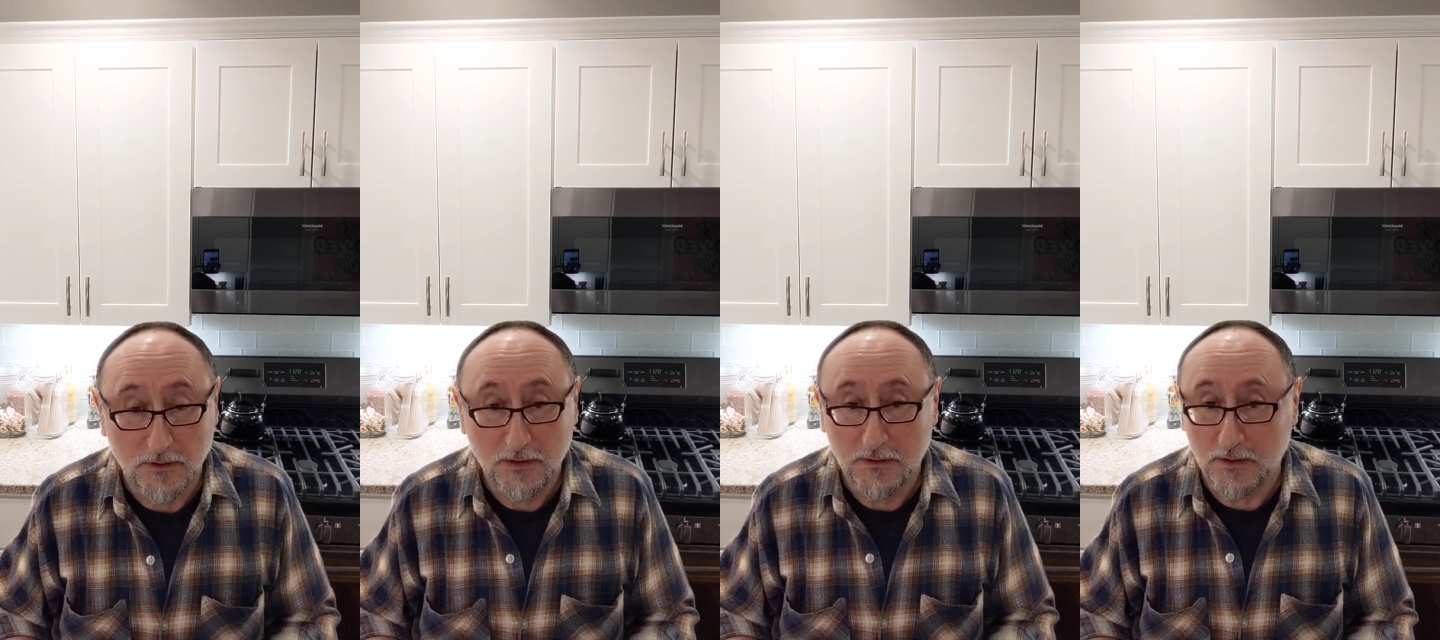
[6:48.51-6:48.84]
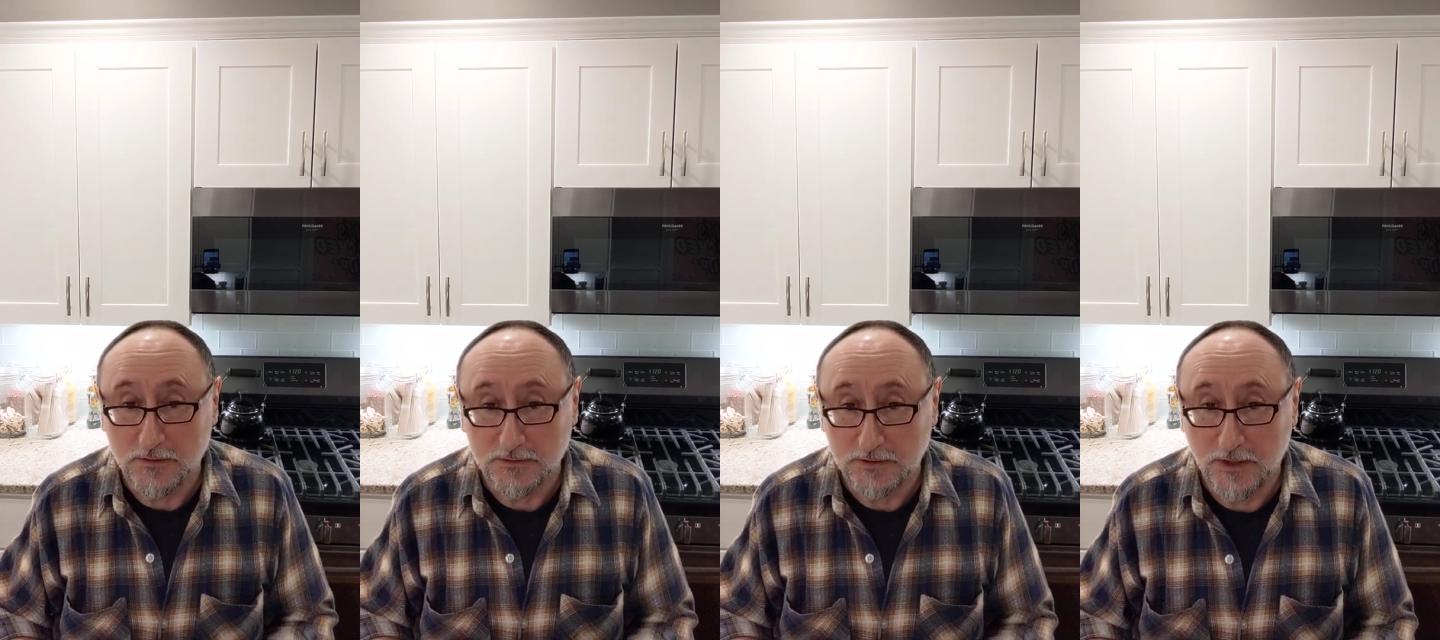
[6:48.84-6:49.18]
they're
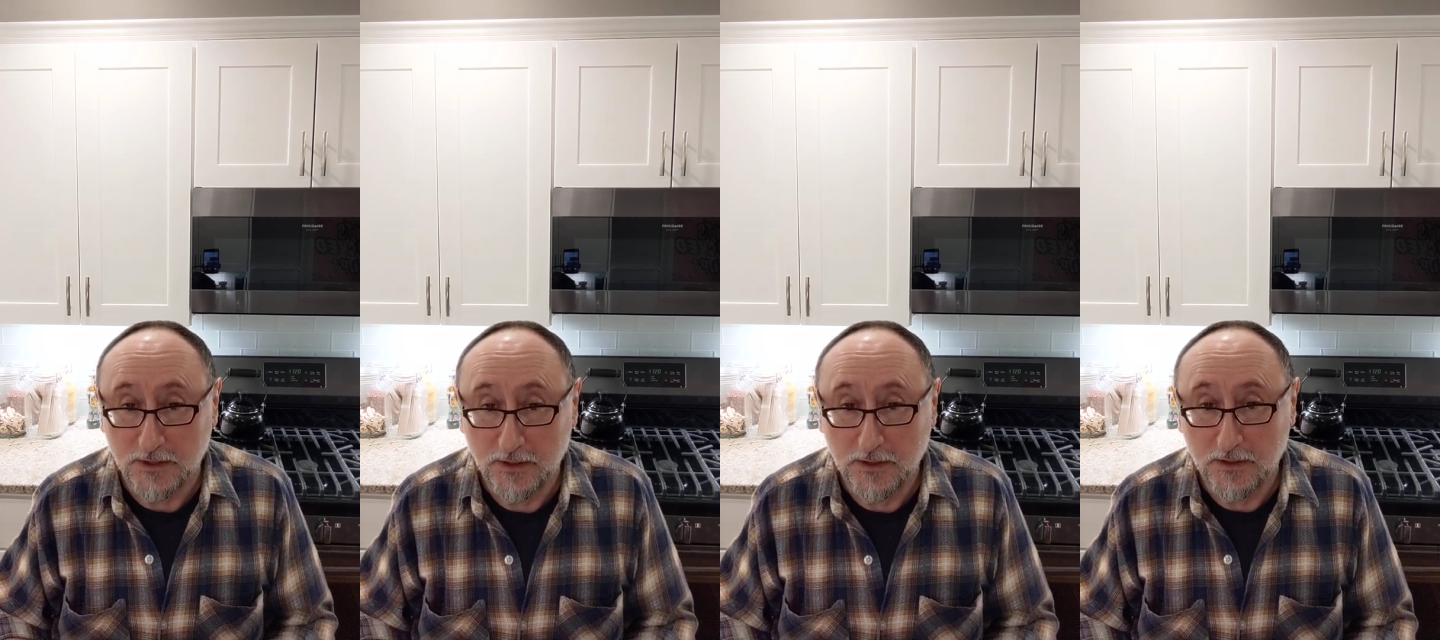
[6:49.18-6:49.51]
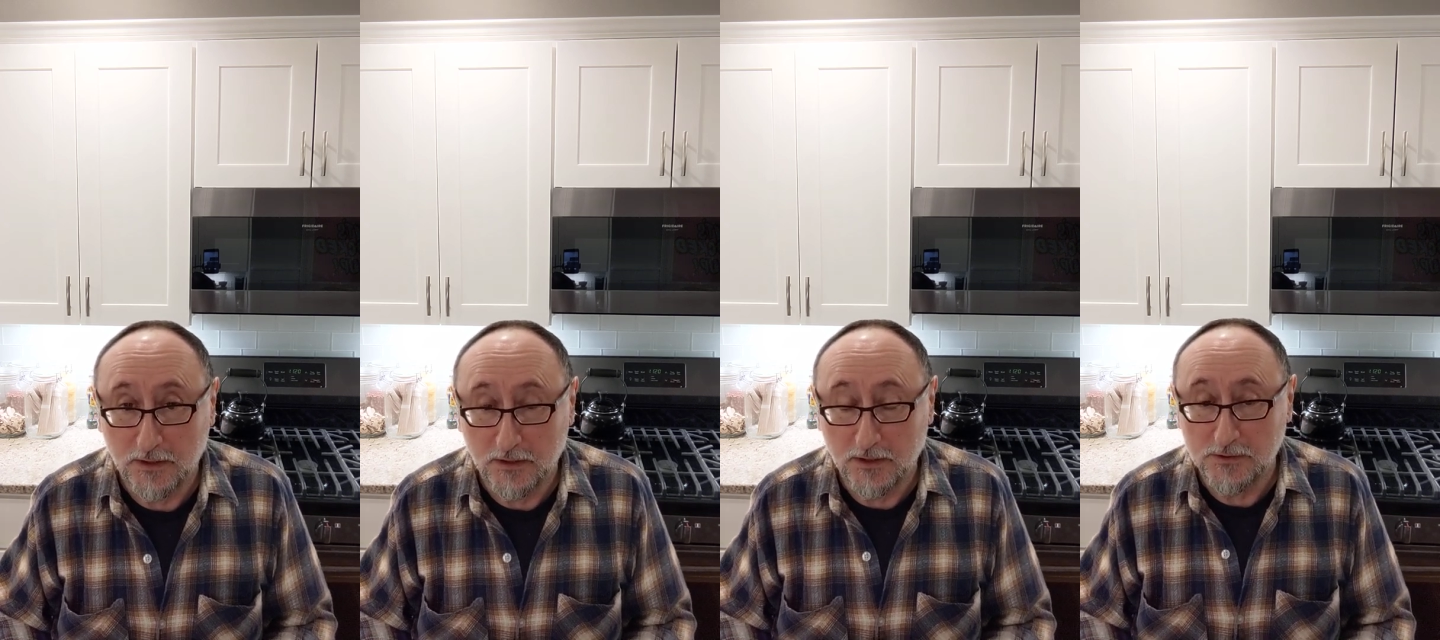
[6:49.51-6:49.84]
not saying
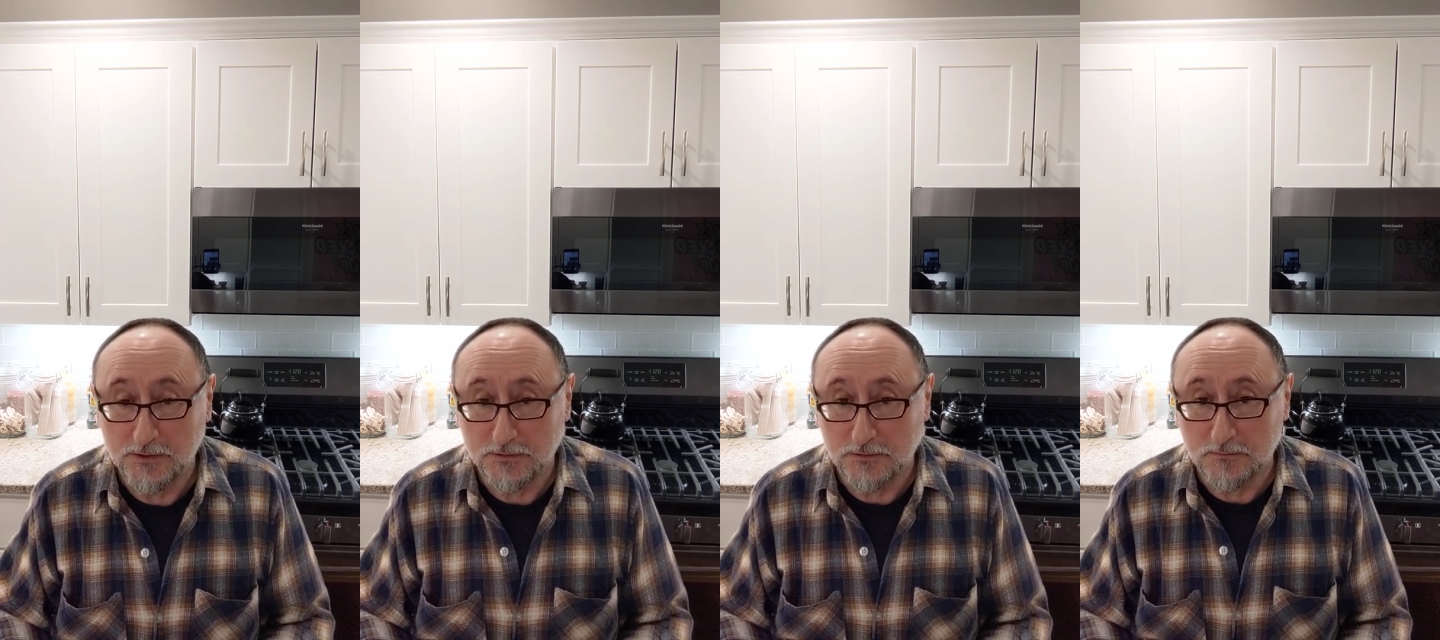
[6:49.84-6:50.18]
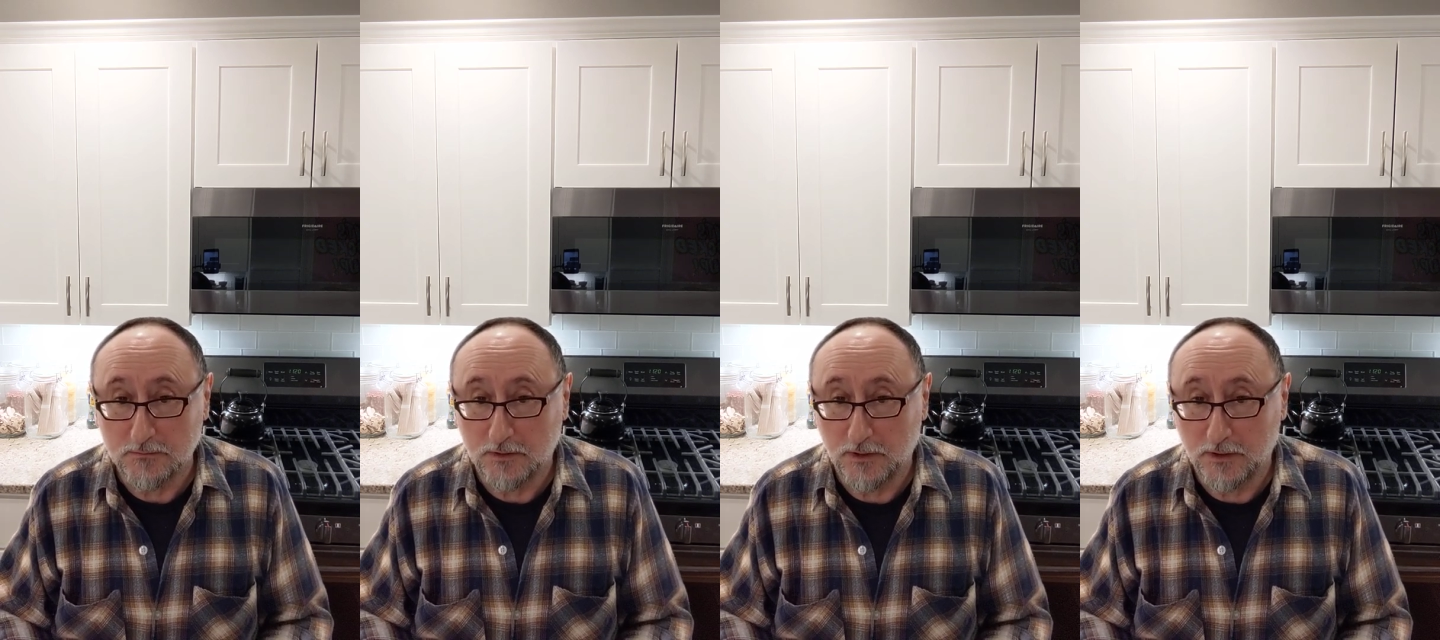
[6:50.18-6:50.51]
anything. They just
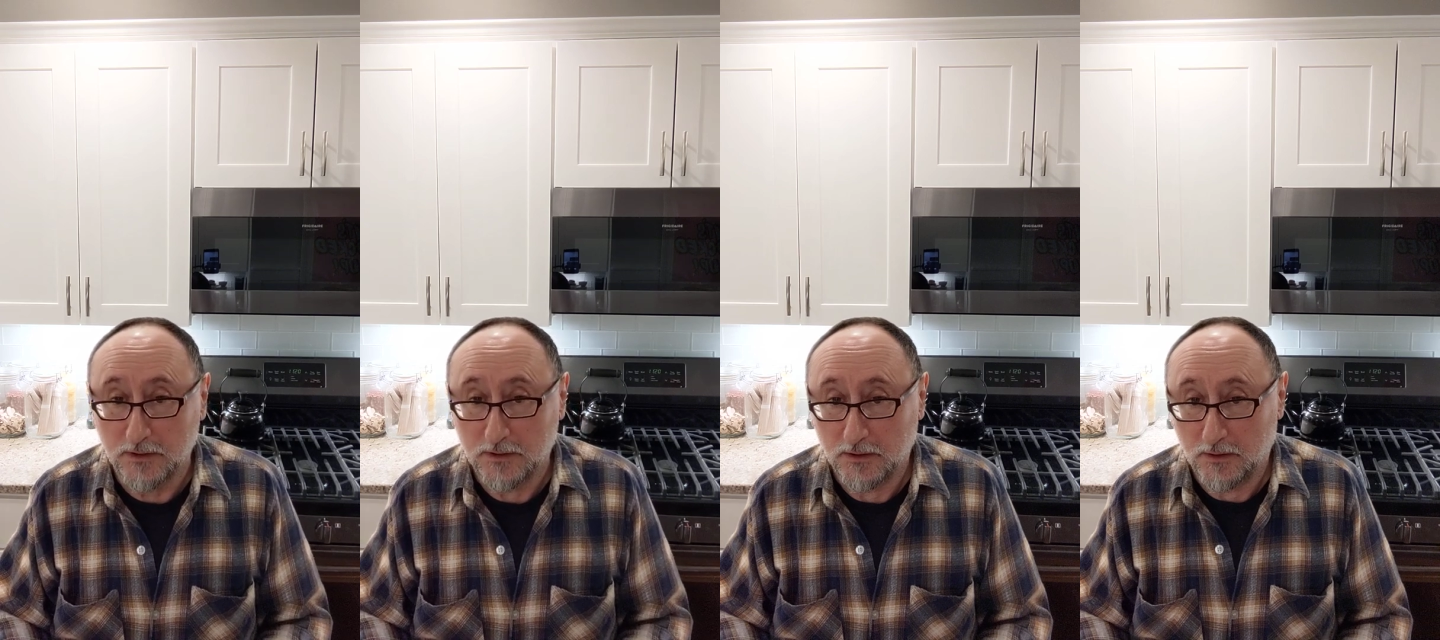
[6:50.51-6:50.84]
look like,